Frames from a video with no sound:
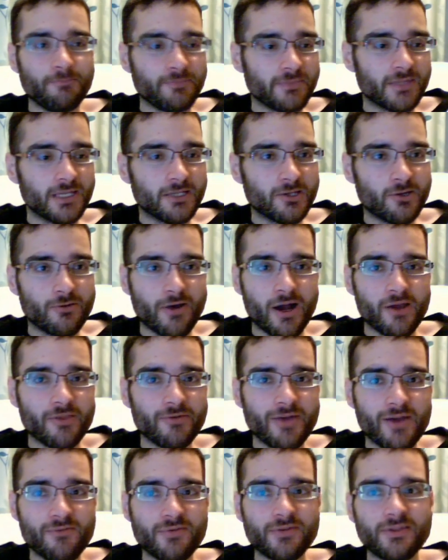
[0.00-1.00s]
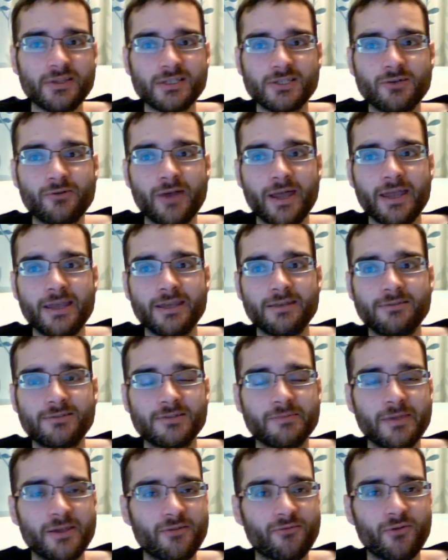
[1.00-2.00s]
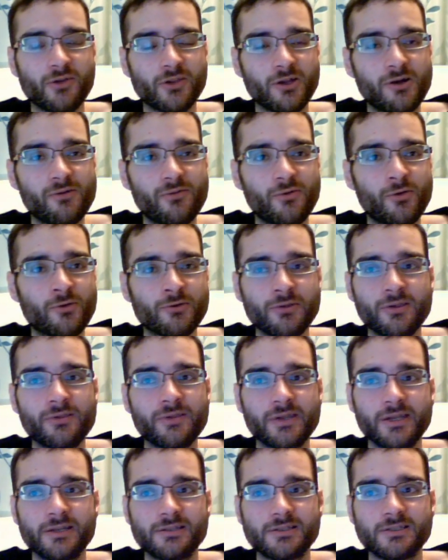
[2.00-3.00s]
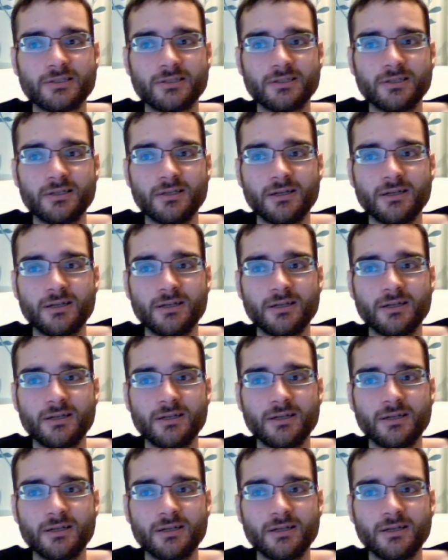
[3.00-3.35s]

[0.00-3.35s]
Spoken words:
either everything's okay to make fun of or nothing is,